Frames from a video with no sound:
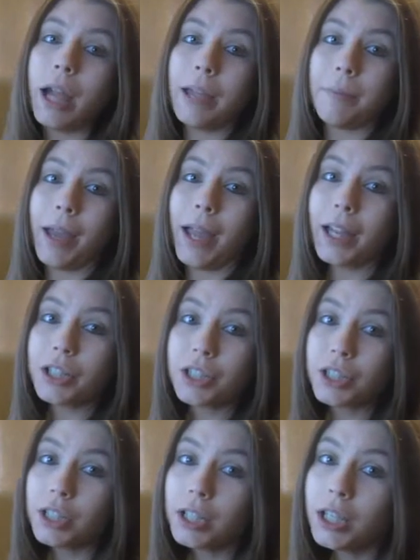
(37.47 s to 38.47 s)
I'm
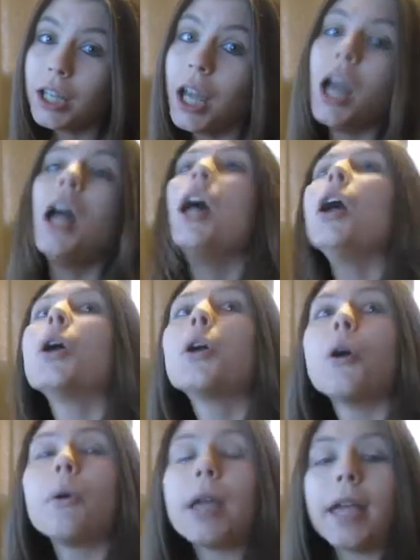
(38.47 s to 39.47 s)
actually
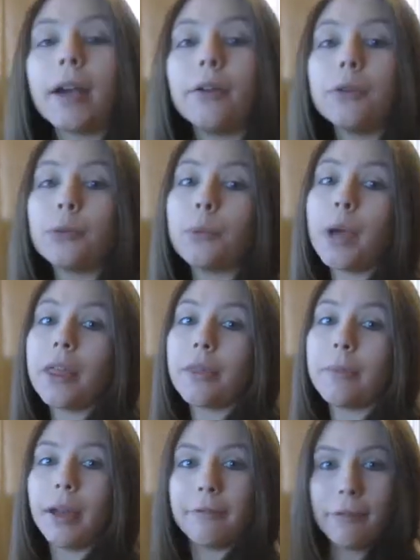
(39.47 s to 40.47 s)
going out with
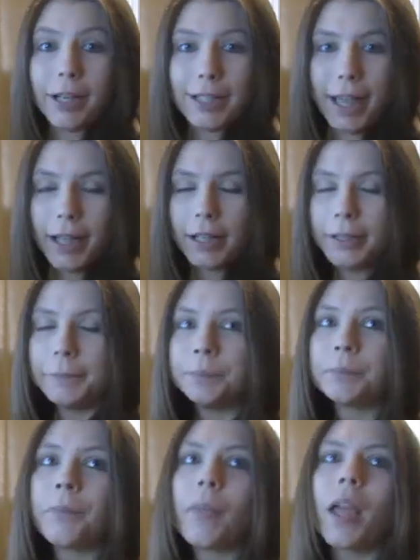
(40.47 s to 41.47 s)
my friend Hannah.
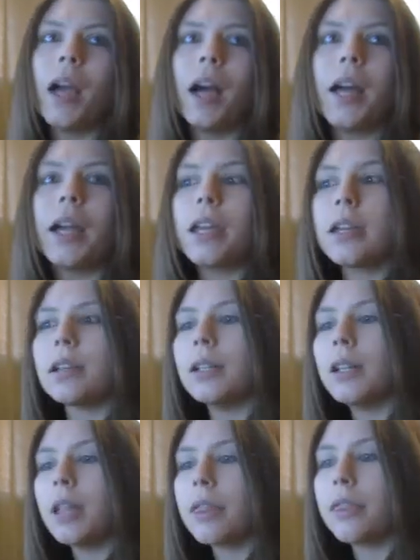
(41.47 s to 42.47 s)
I
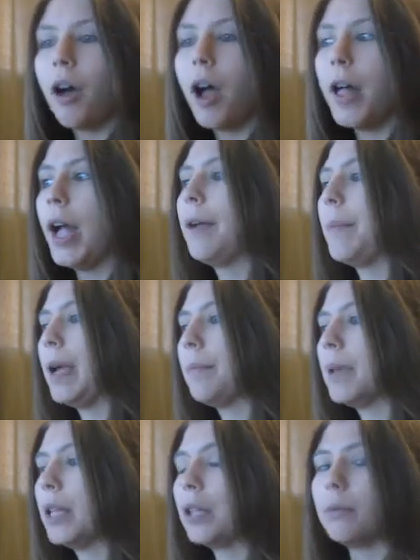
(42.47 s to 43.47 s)
thought I might
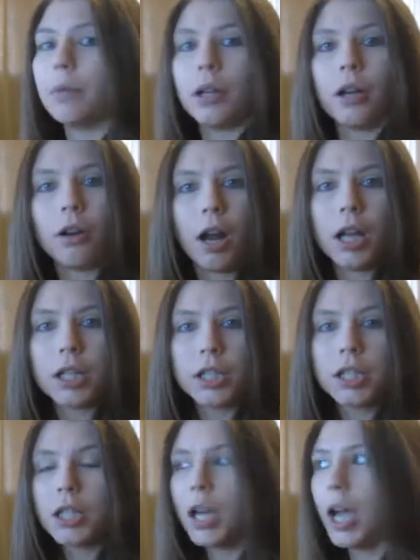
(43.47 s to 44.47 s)
be a little more crushed